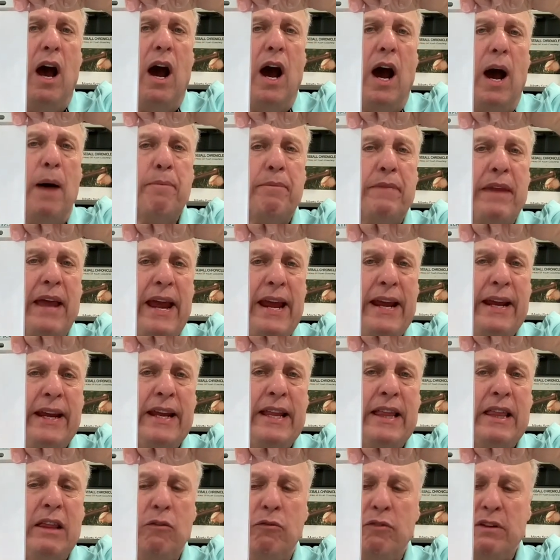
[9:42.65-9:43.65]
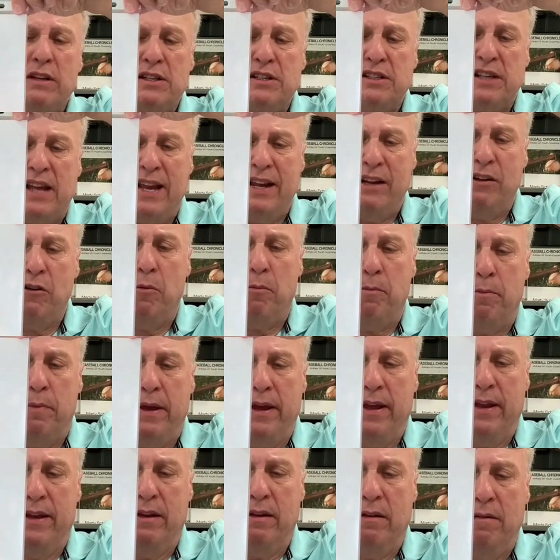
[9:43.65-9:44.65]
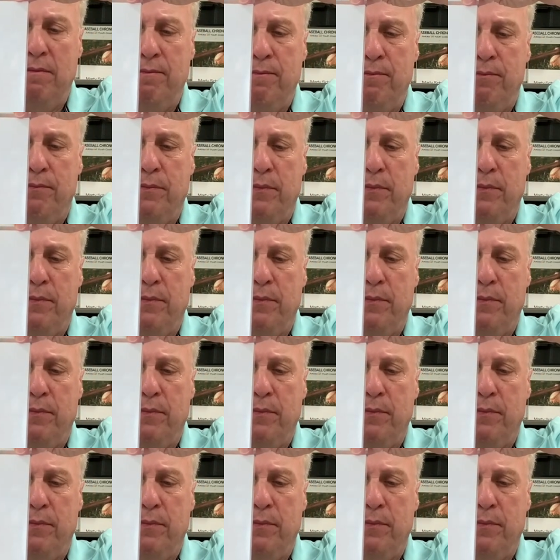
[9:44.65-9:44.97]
I'm taking the recycle bin,